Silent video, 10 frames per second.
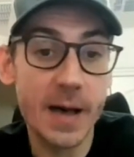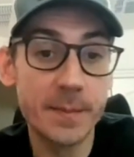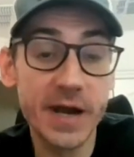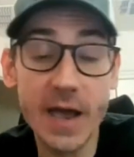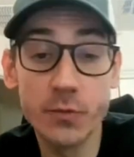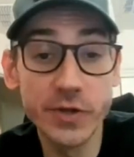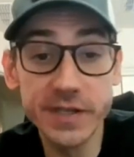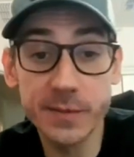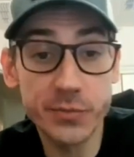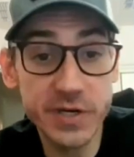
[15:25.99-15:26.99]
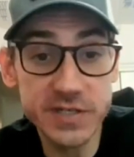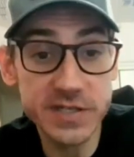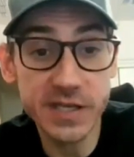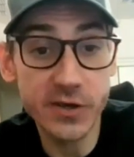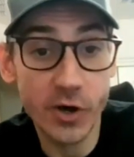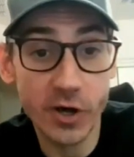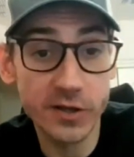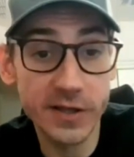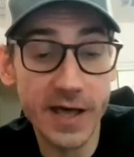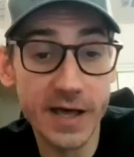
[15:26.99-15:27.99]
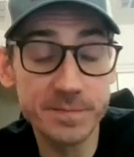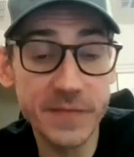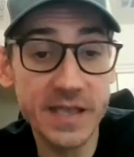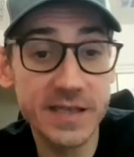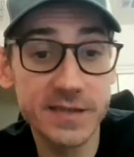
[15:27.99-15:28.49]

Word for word: Uh, but I really appreciate you all